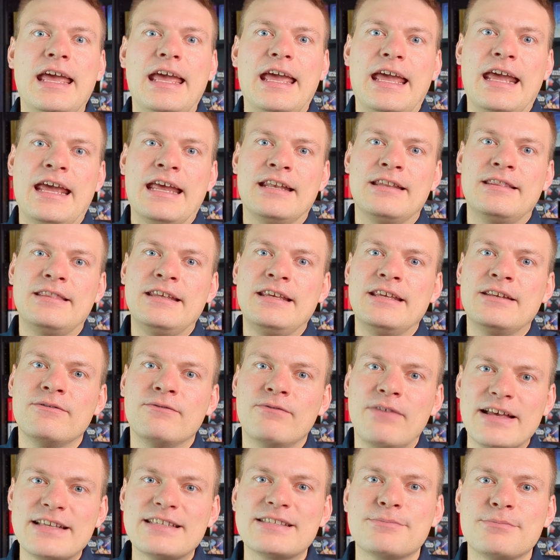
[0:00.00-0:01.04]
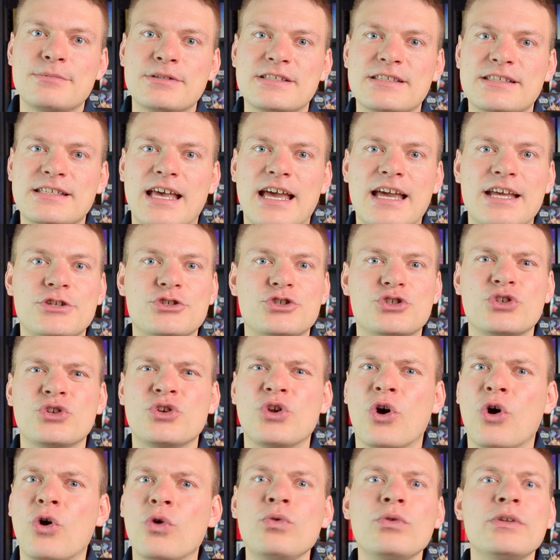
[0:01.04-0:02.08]
And the investment side should
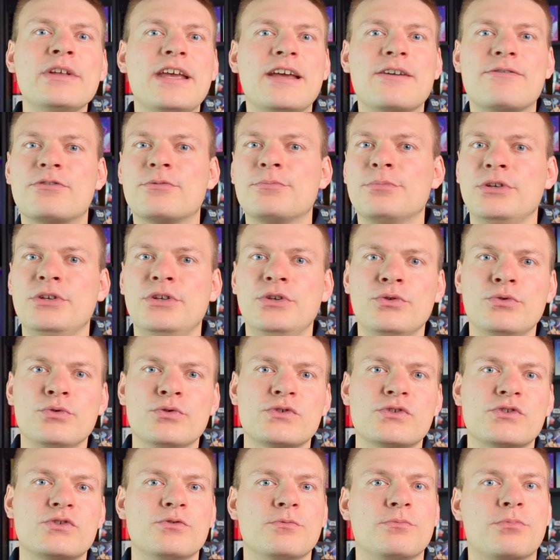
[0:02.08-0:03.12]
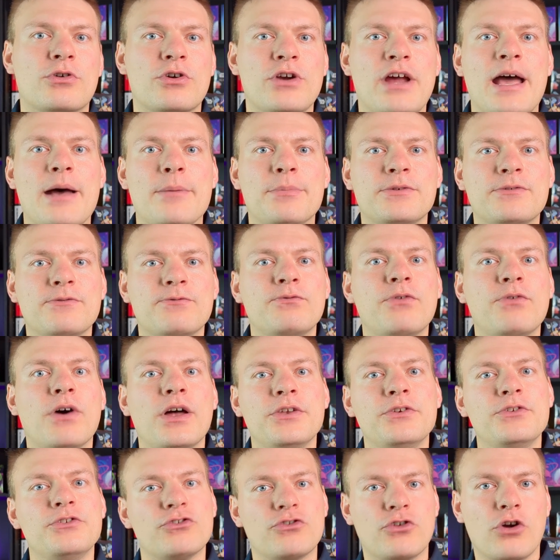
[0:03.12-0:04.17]
only ever be used to perhaps
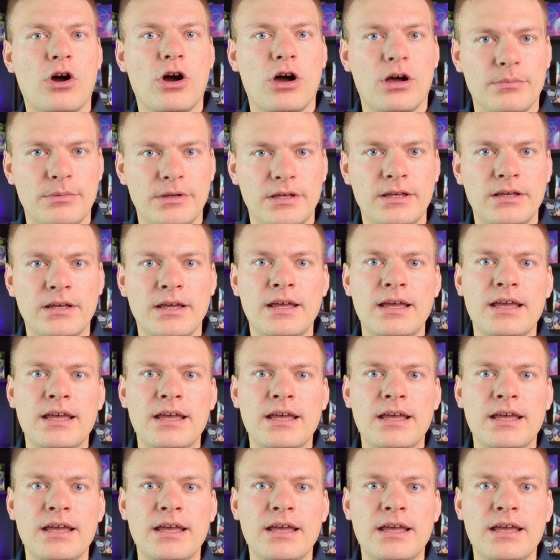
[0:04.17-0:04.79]
fund your hobby,